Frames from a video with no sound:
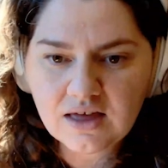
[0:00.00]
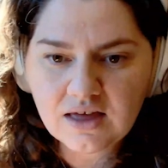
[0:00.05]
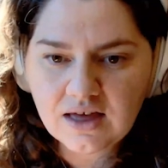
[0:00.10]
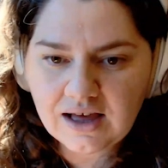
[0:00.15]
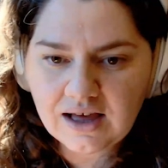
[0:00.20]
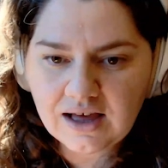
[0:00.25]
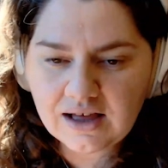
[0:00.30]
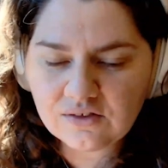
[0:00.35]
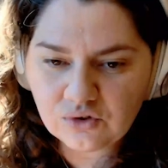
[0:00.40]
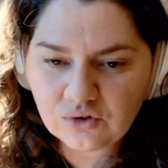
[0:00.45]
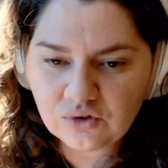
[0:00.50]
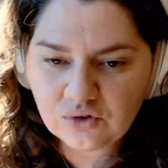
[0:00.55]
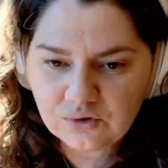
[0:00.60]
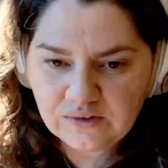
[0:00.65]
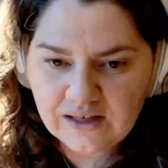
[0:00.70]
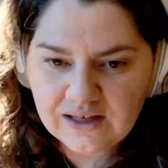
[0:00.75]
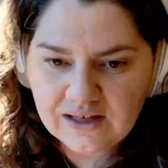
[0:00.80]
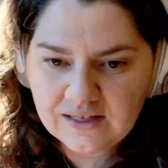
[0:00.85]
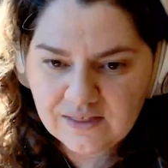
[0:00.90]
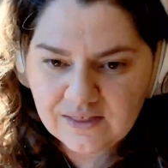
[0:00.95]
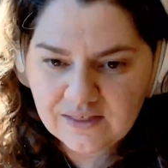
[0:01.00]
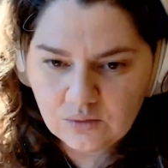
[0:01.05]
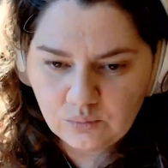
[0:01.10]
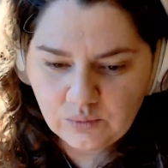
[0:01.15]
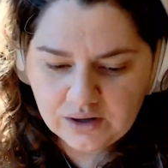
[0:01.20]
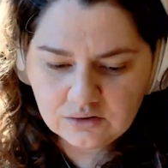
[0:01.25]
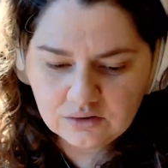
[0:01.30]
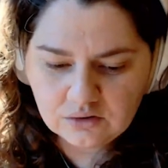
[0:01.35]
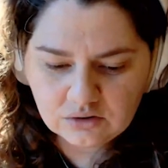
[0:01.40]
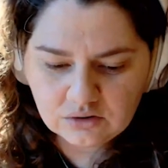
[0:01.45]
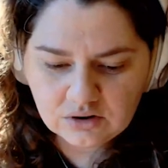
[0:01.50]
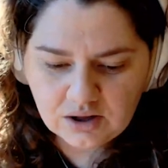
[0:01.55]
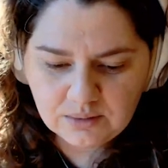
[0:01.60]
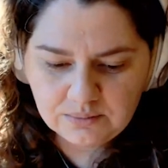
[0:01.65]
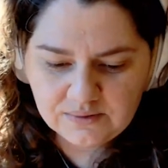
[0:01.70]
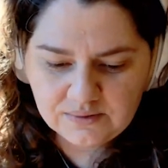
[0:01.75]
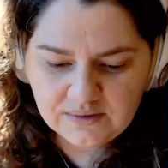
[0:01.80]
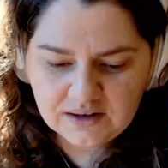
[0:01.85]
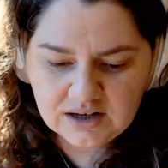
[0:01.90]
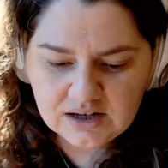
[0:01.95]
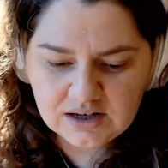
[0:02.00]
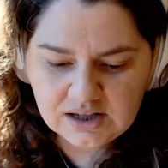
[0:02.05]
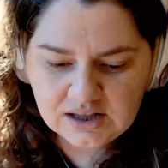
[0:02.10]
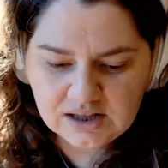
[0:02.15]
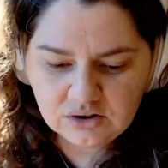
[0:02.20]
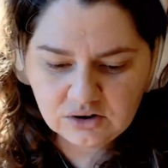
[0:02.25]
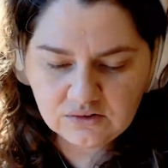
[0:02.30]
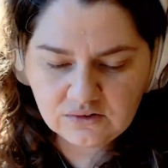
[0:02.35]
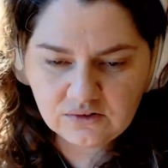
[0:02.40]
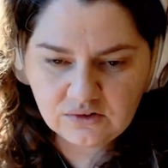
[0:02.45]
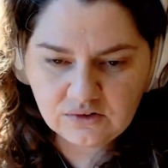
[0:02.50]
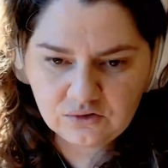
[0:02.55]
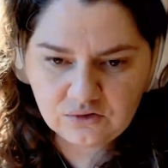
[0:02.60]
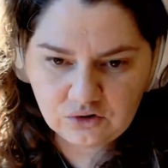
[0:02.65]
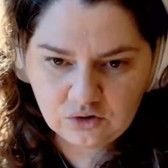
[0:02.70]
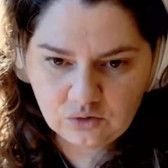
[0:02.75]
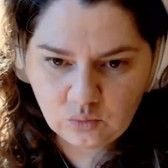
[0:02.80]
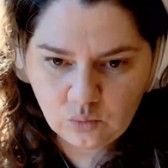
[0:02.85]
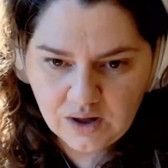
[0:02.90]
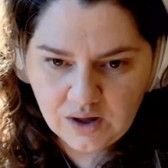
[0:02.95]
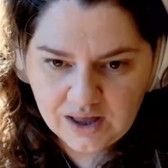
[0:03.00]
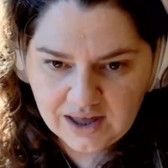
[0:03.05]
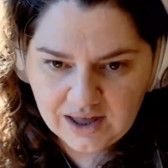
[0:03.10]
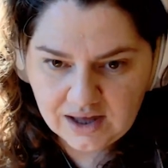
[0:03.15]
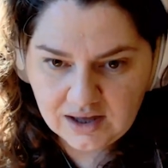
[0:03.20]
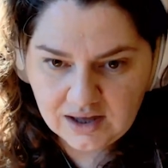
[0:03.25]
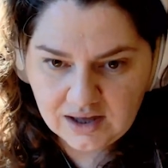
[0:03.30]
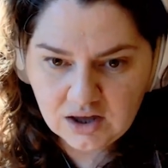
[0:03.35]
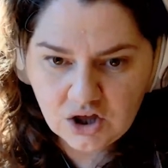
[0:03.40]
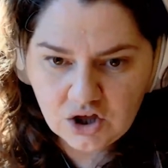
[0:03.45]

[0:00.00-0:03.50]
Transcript: And so say that Randall comes in and he looks a certain way,